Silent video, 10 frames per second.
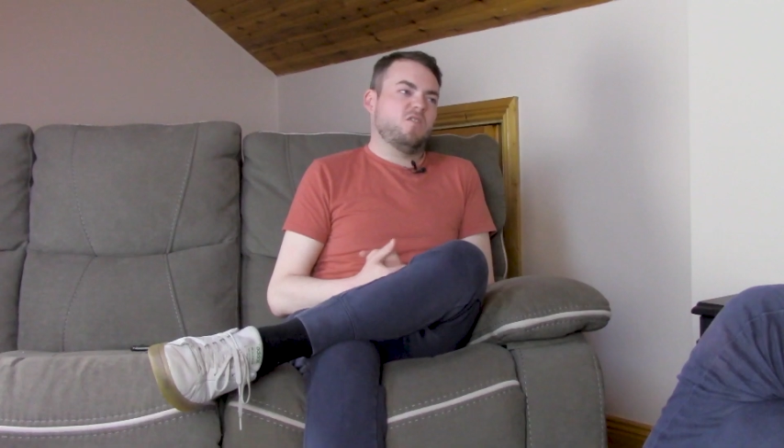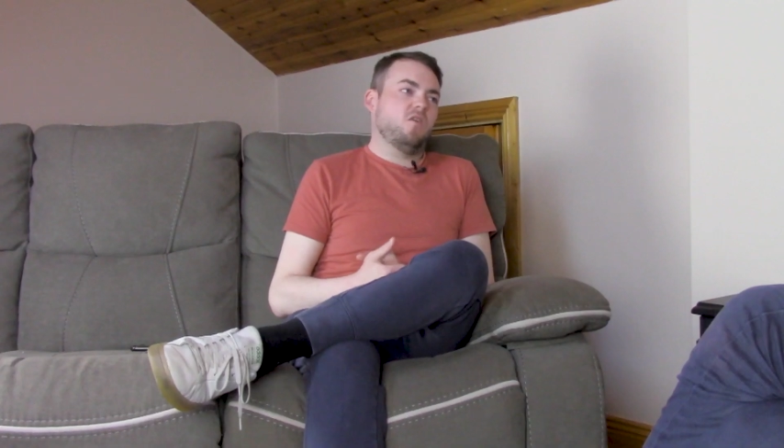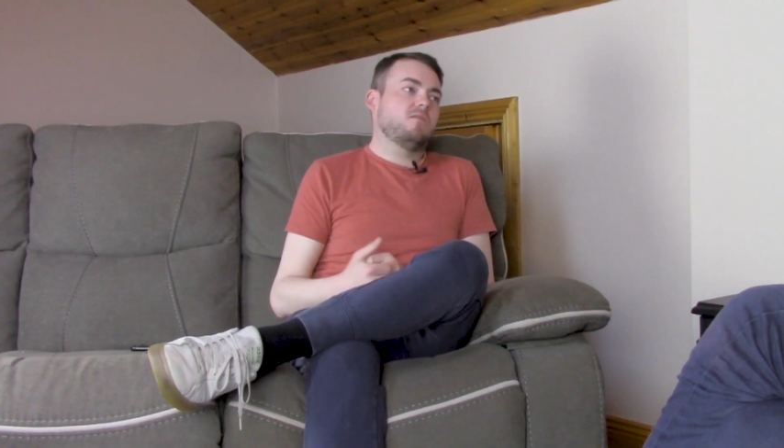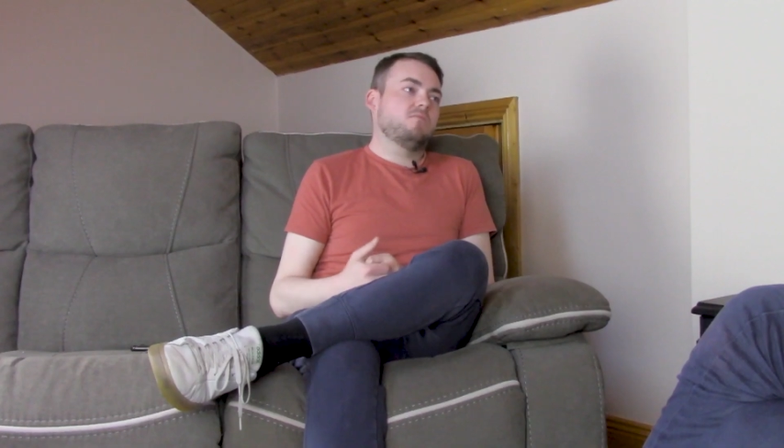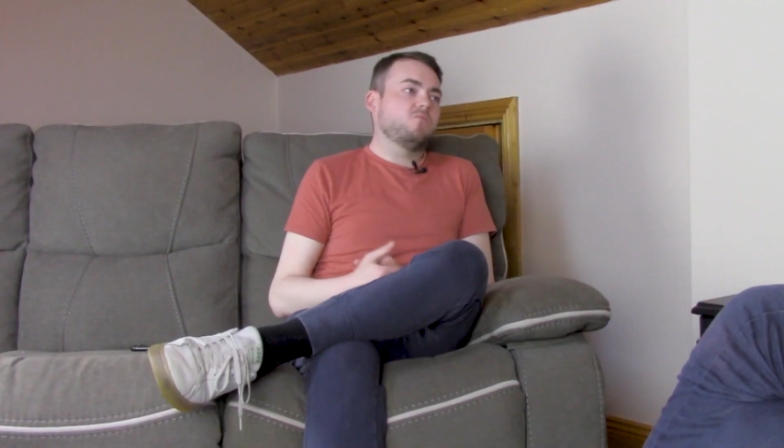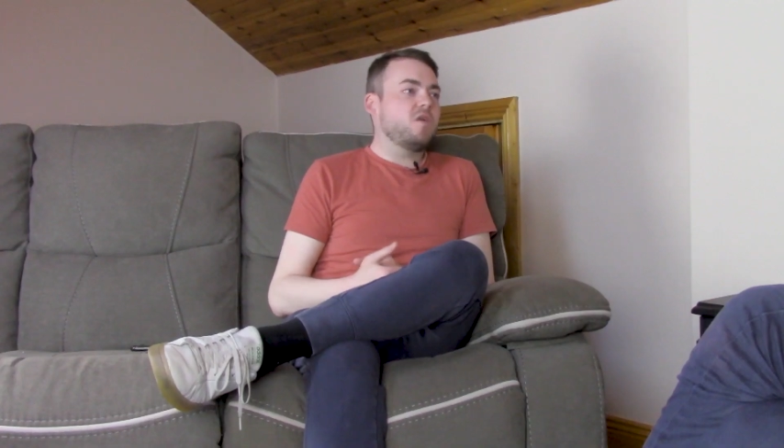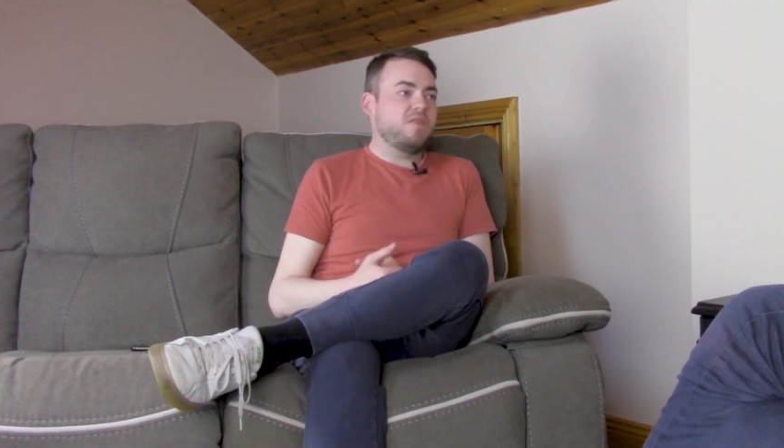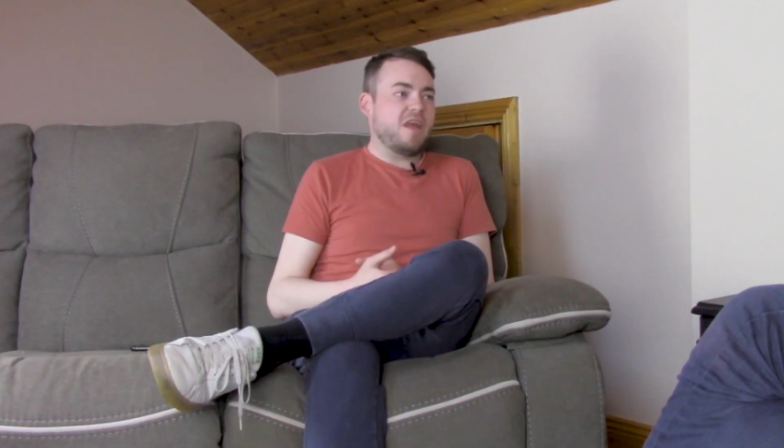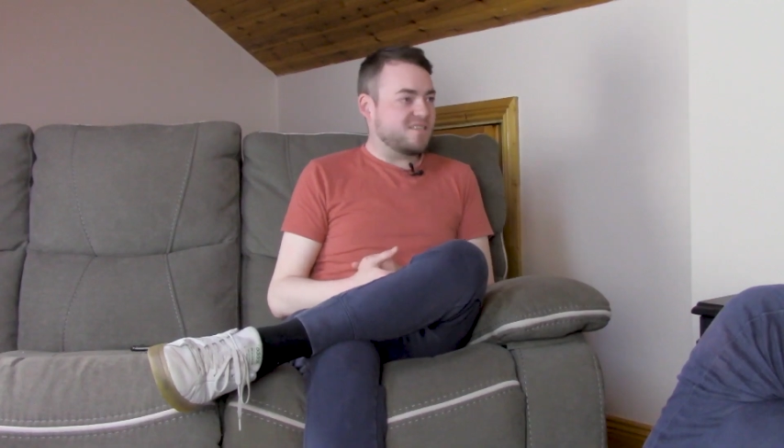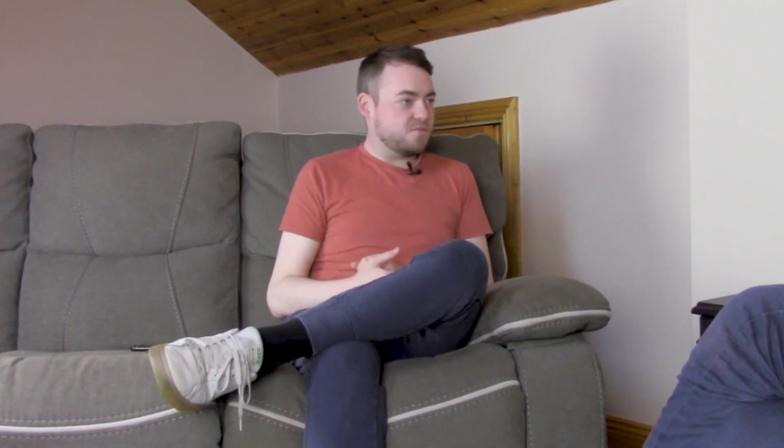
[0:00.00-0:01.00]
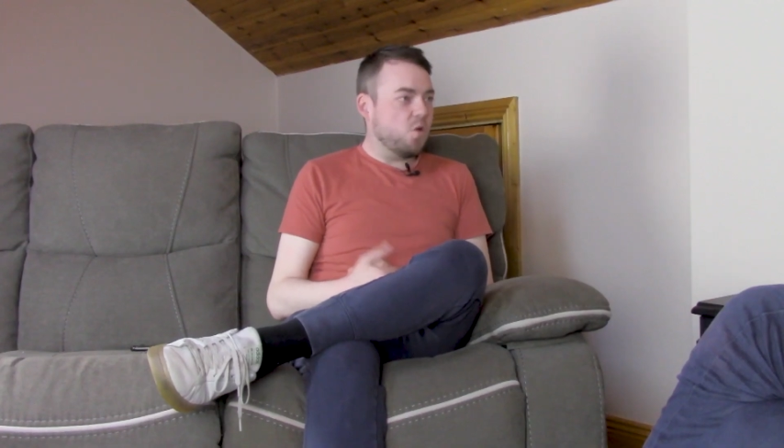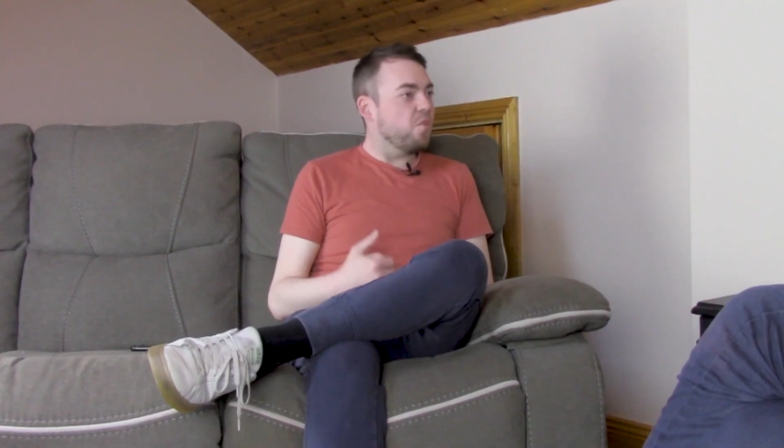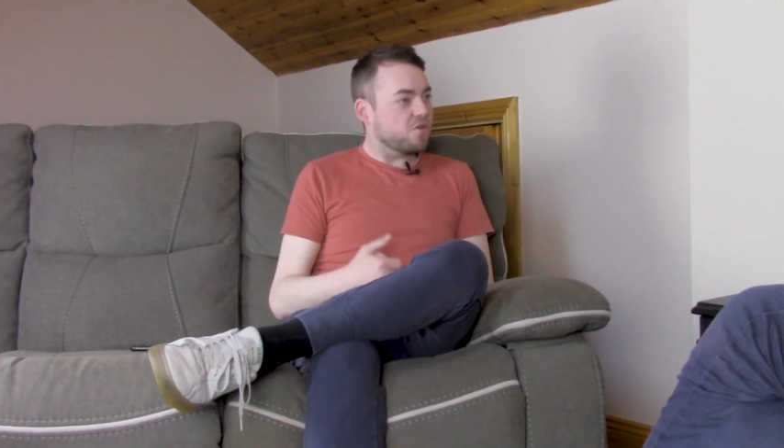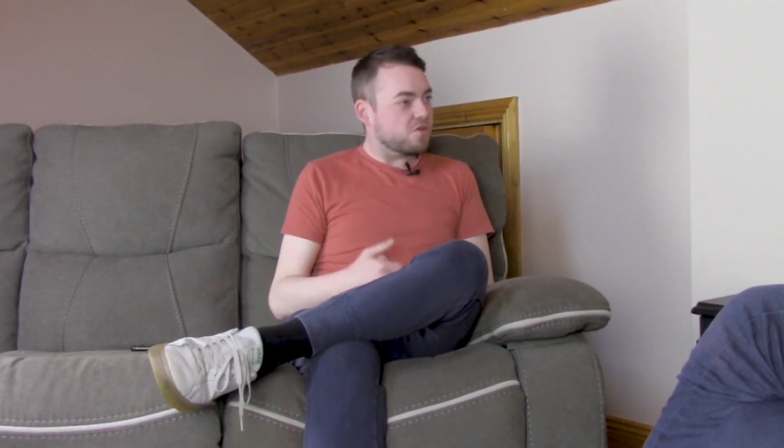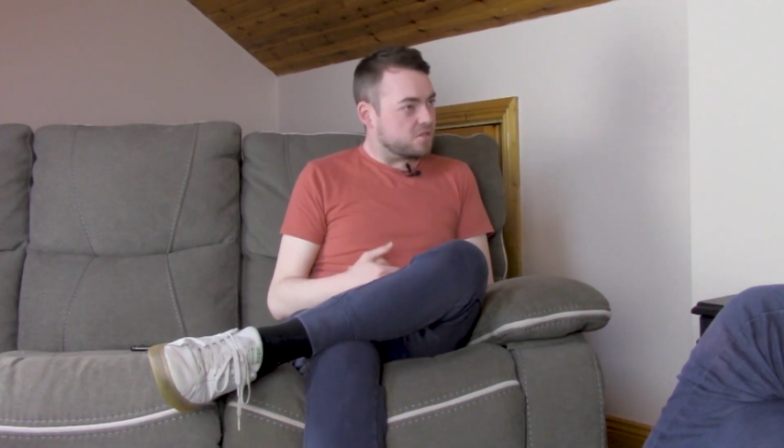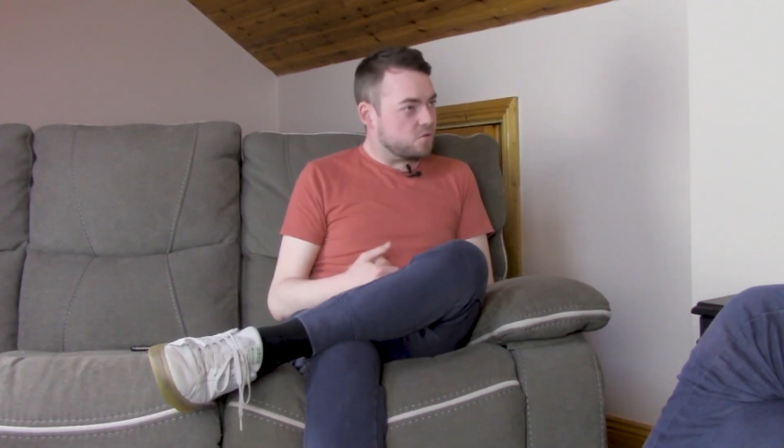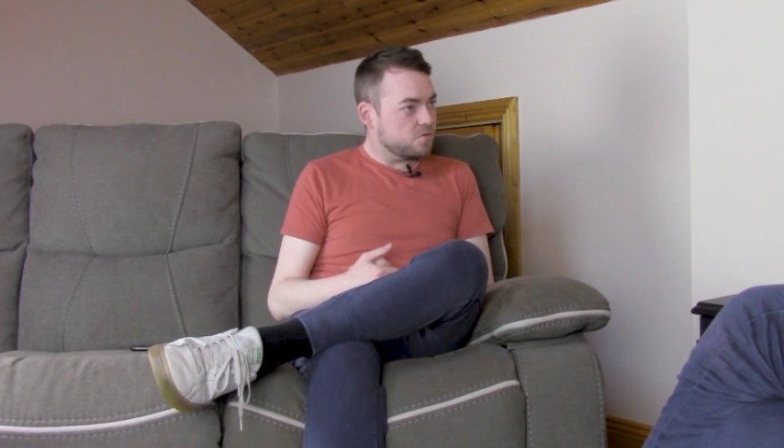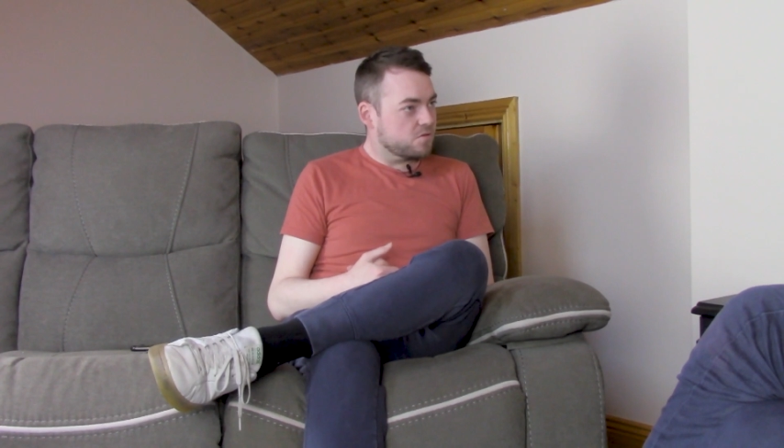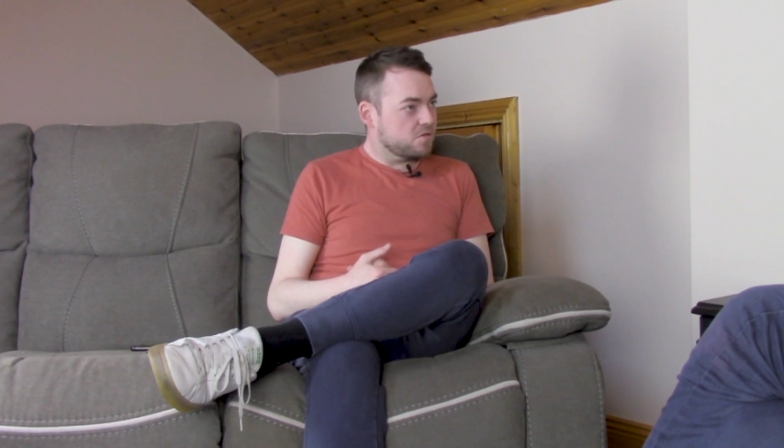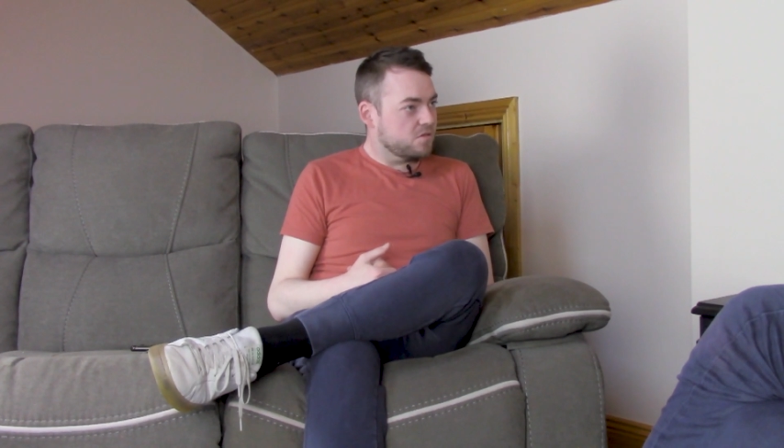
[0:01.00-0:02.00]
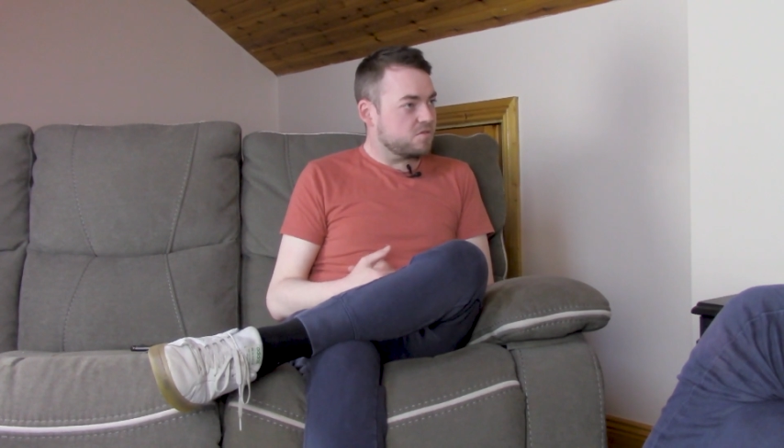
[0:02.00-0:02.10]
not all in the next month or two.